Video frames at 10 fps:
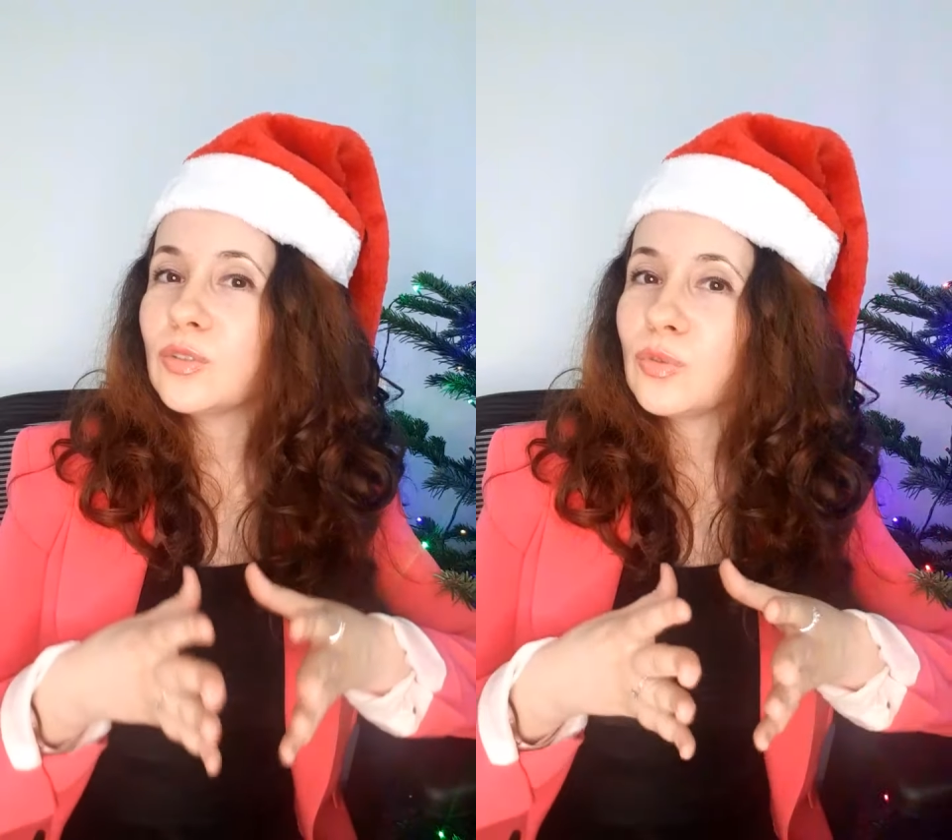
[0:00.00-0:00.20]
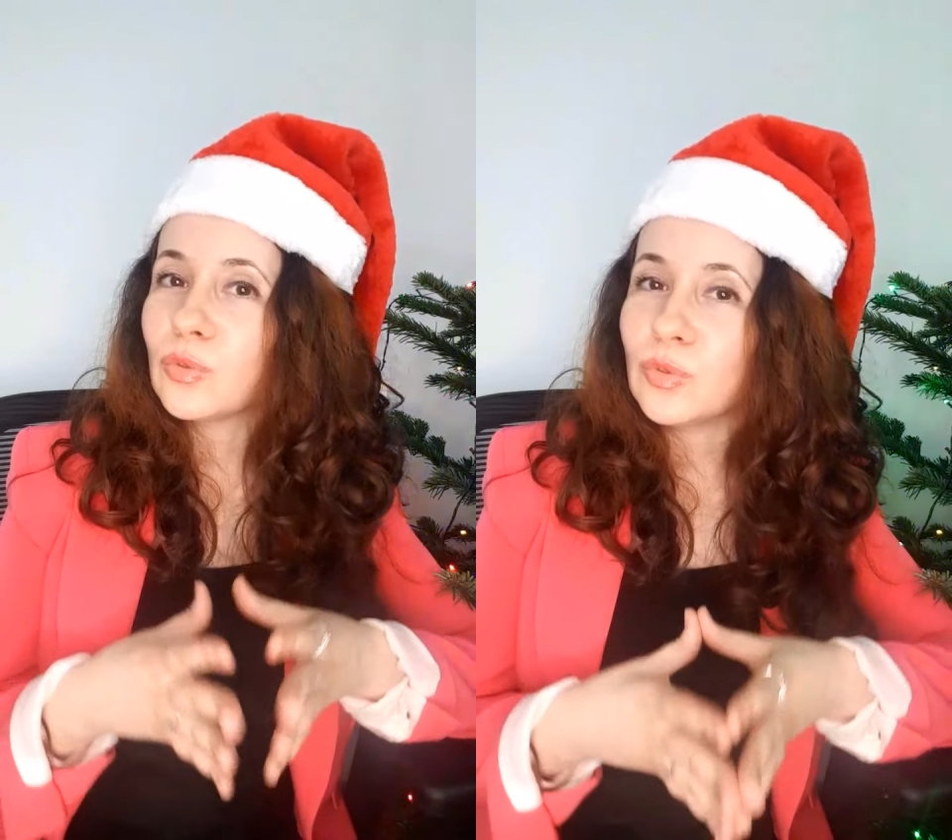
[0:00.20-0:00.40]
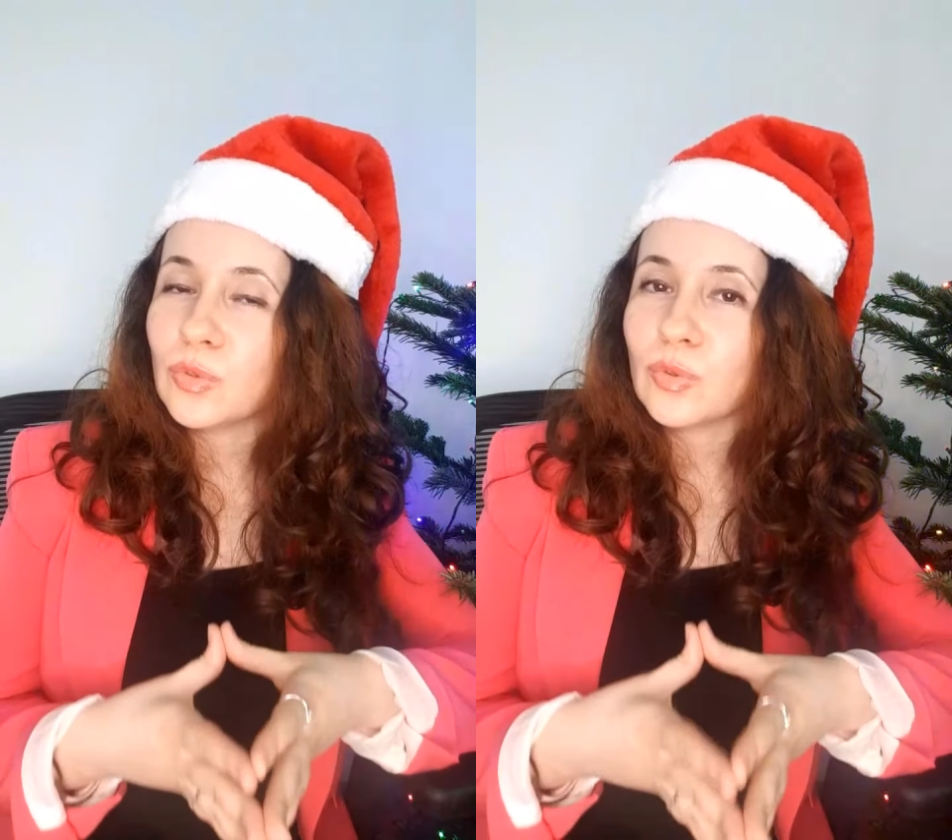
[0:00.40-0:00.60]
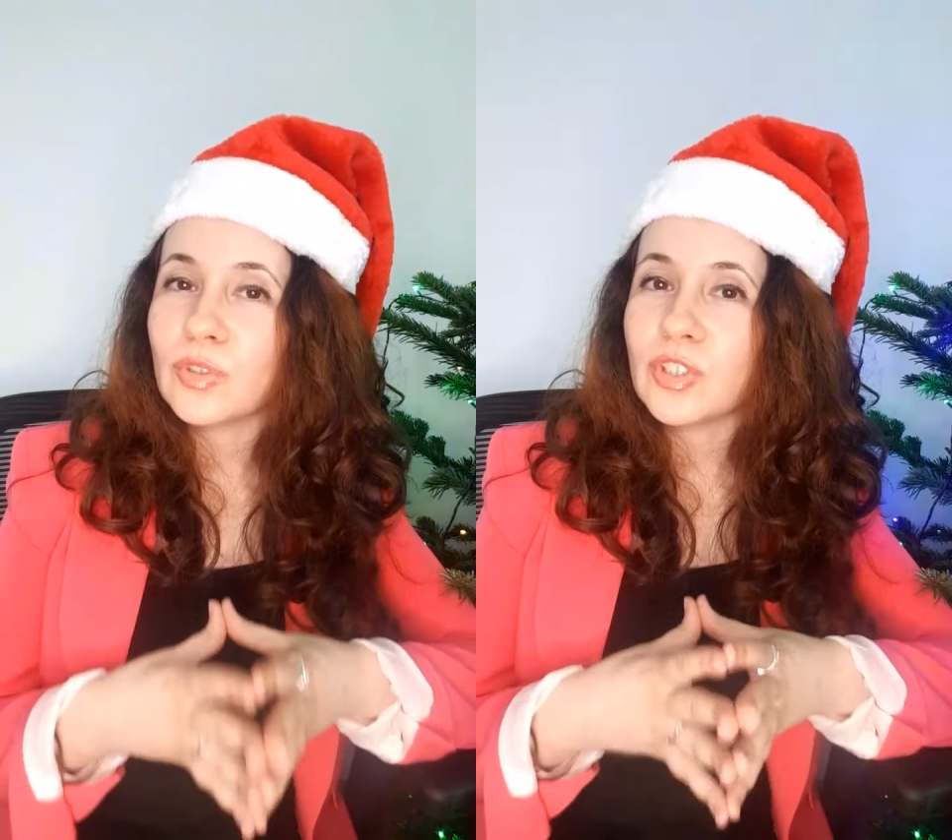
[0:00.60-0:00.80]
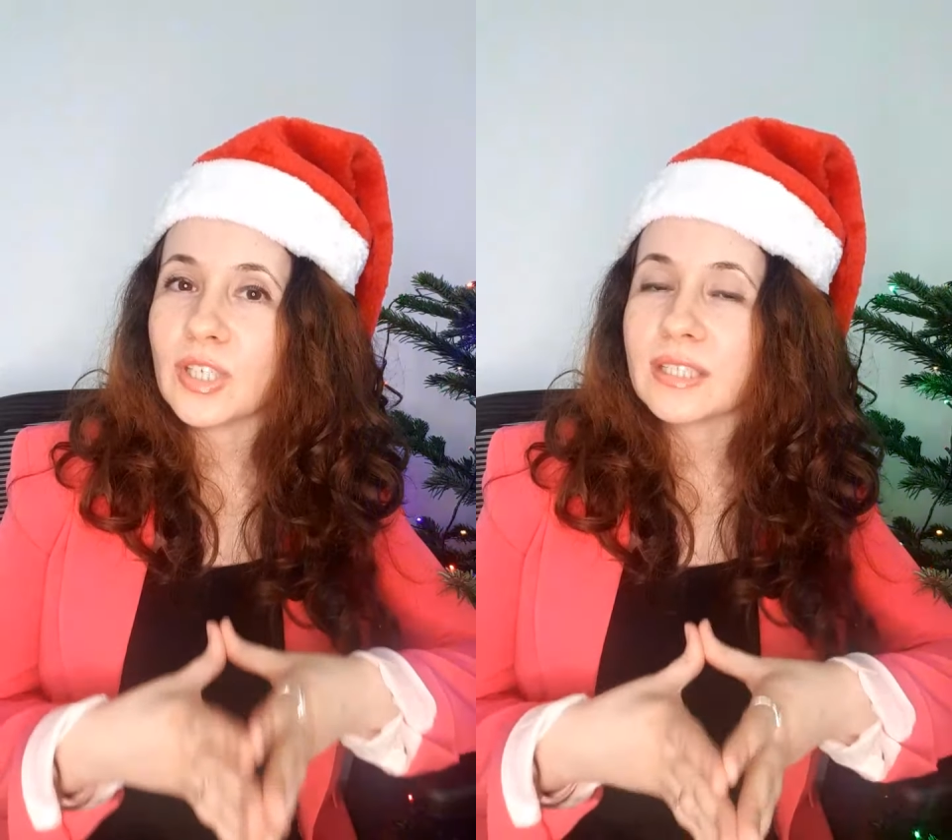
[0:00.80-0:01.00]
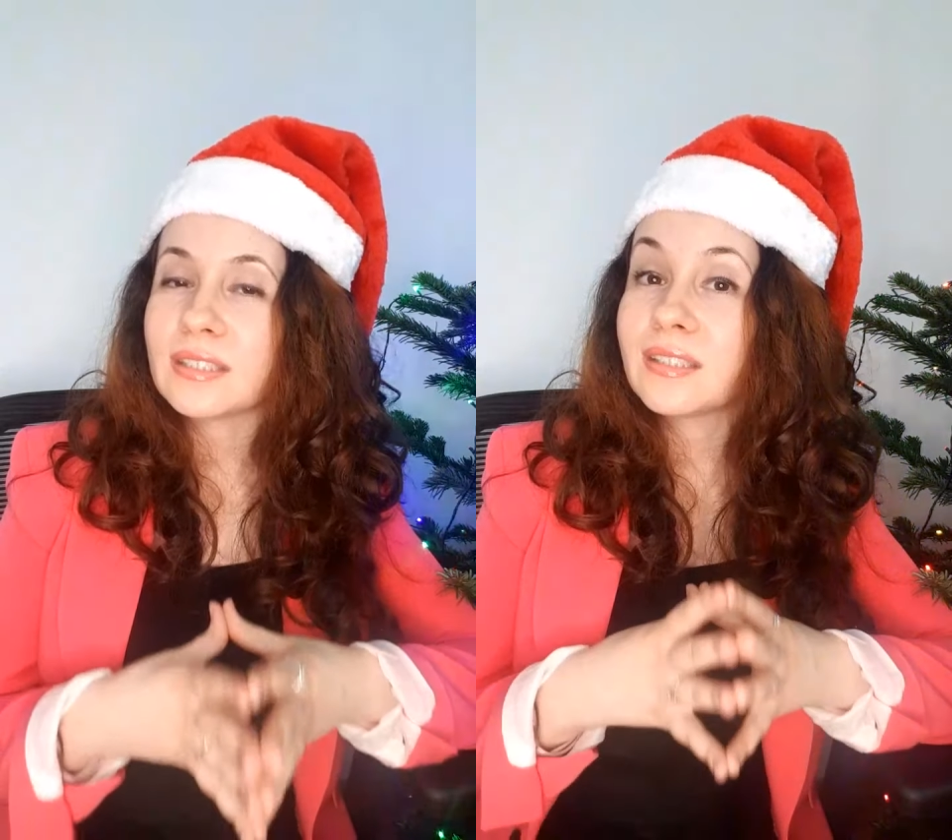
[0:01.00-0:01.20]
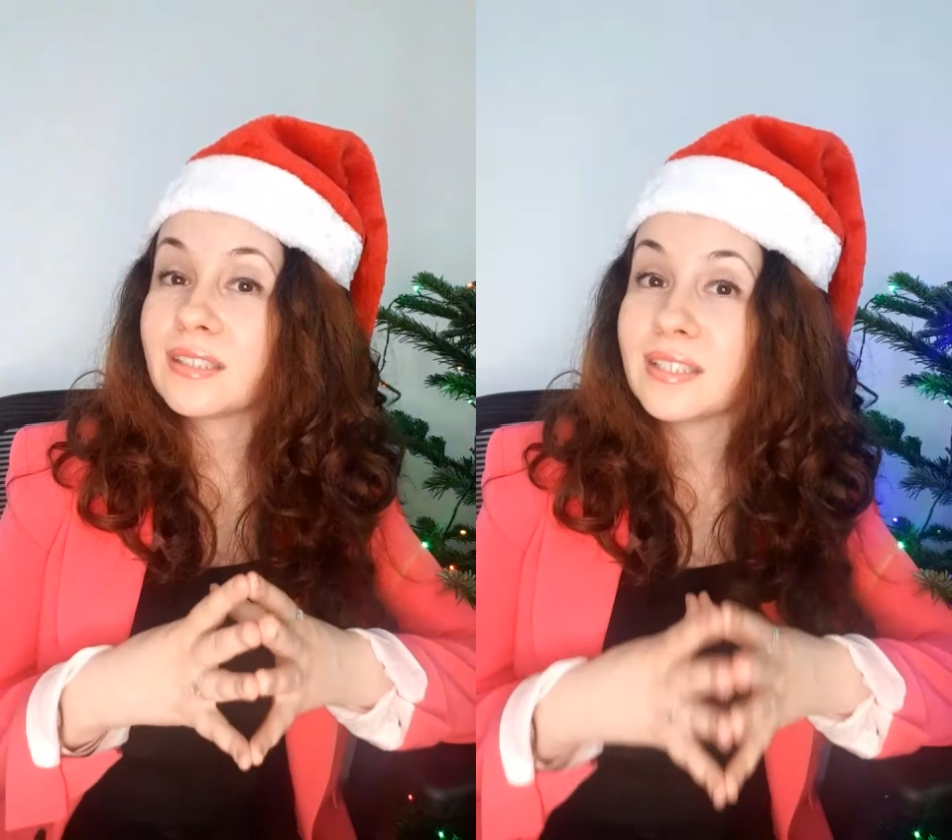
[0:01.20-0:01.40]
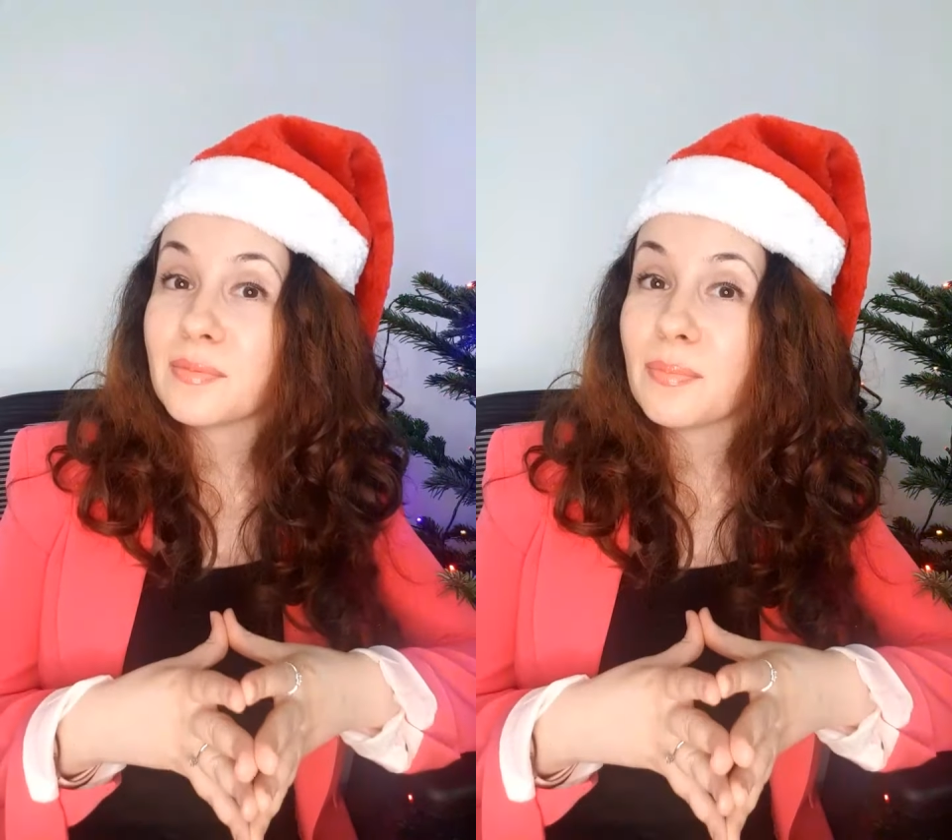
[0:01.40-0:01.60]
to do just
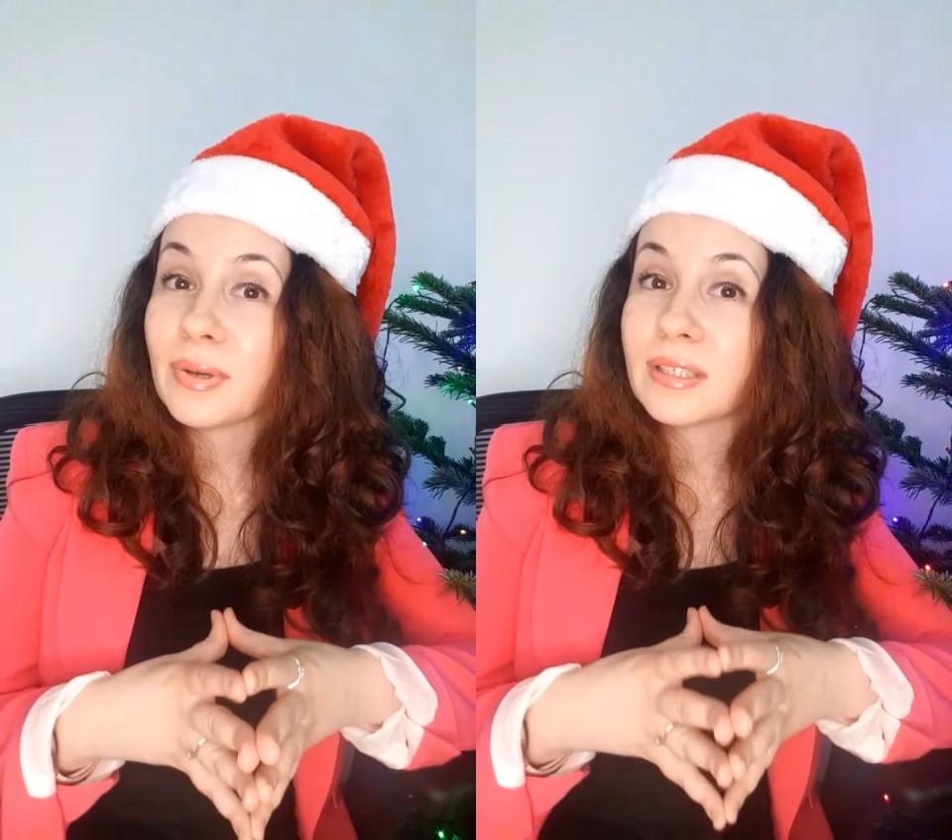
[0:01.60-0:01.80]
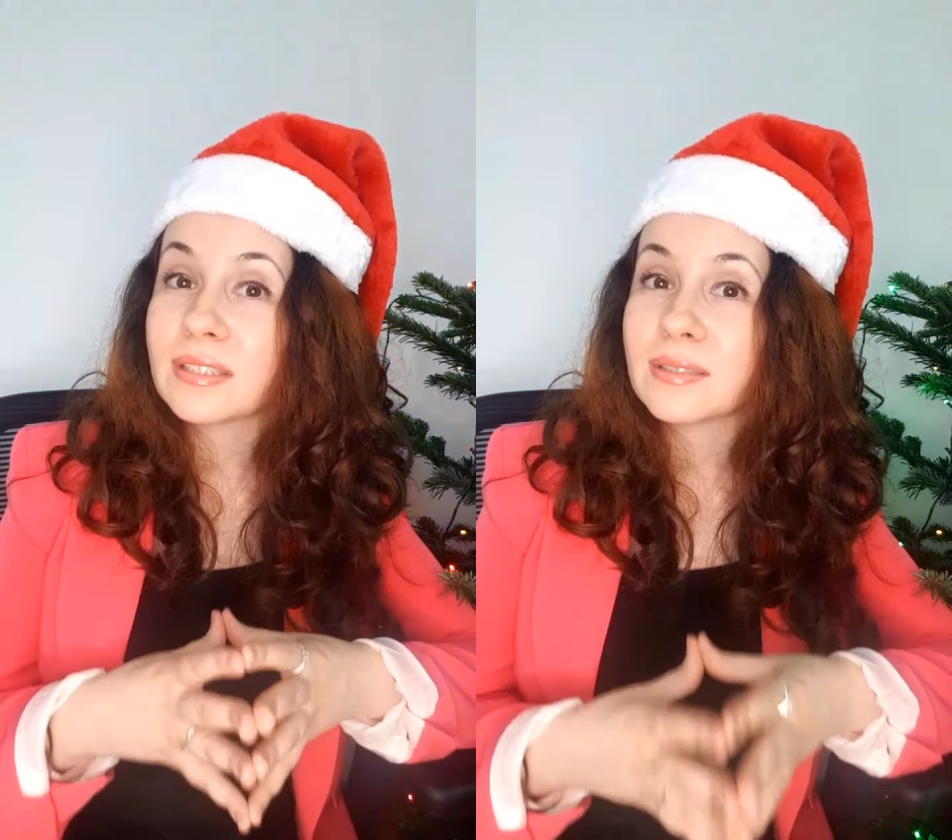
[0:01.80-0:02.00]
simple,